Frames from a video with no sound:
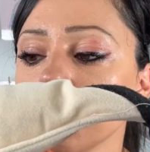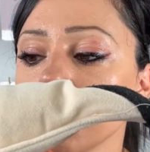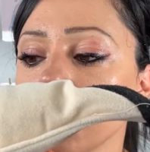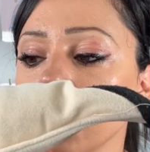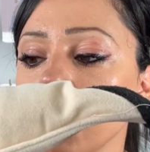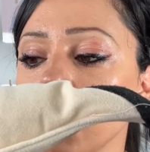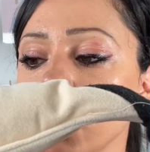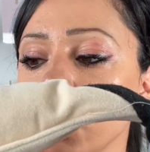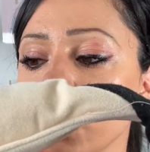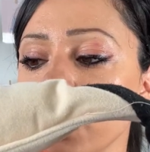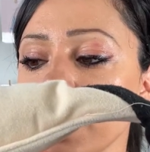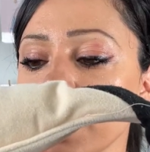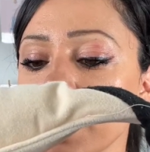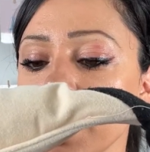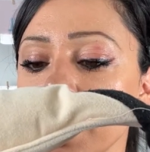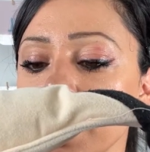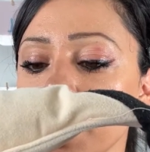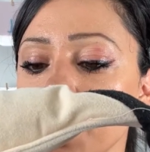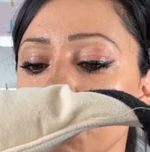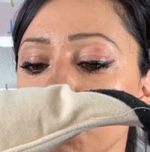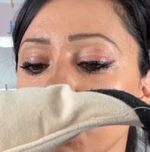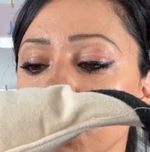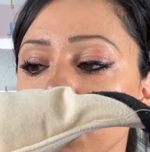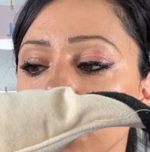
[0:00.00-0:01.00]
Flora, is that an
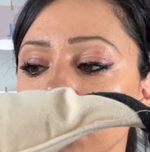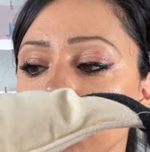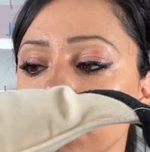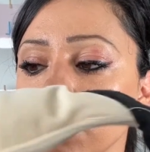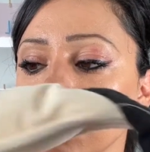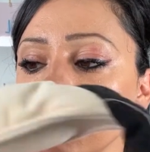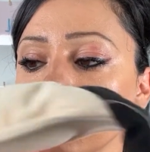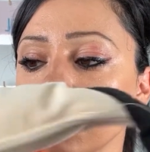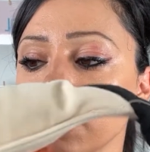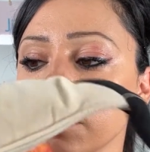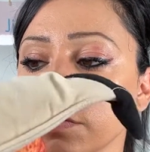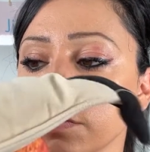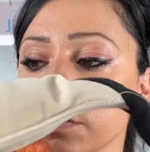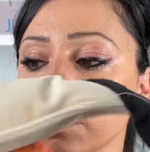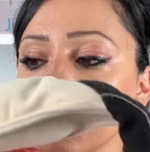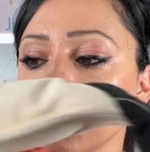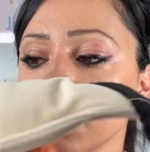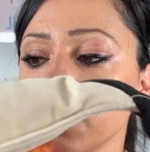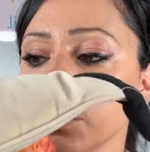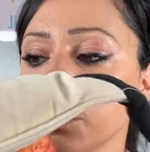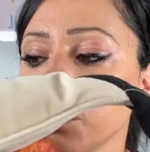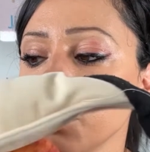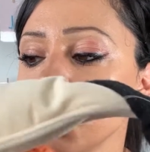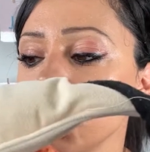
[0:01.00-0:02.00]
apple?
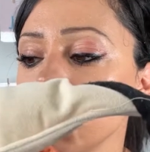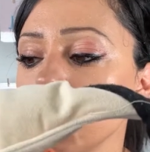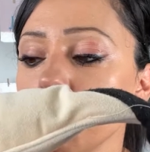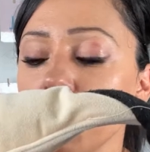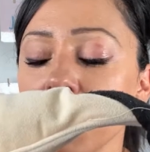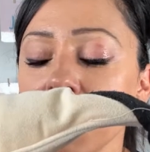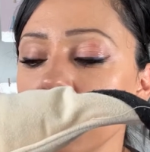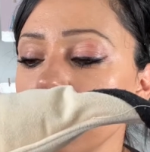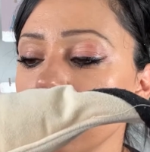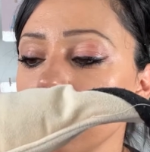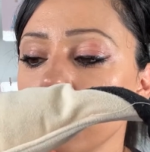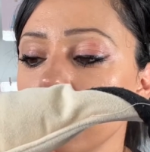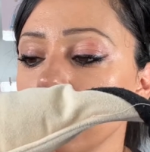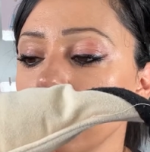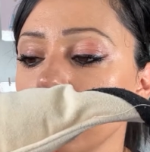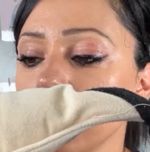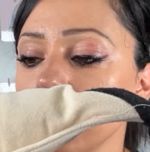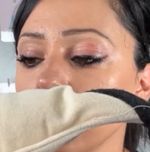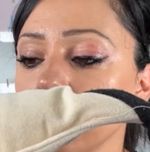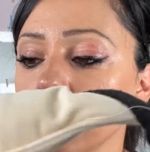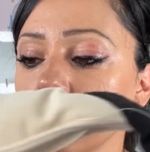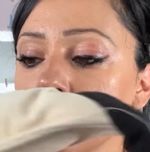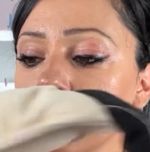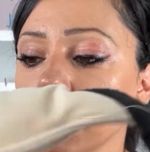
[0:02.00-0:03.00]
What do you mean it's not?